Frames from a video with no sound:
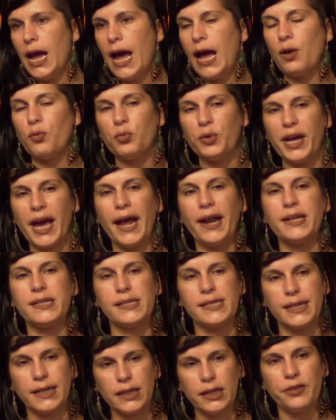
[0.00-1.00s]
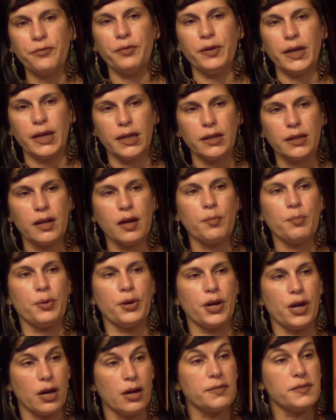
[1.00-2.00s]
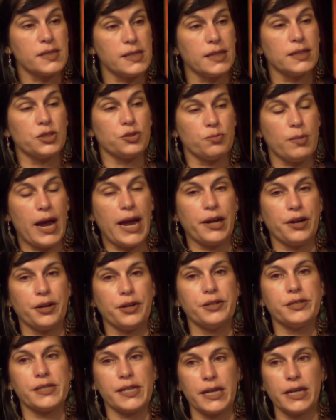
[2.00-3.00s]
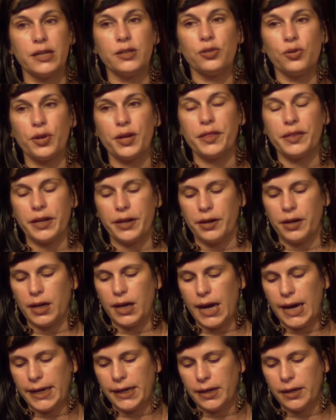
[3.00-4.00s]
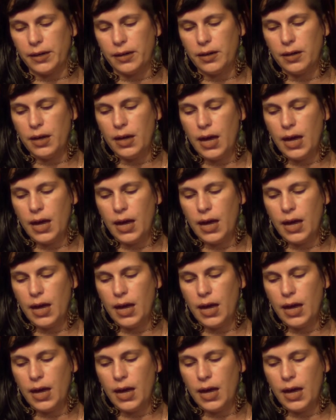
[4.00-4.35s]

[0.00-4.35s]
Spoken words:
And we had a significant number of such minors in North Carolina.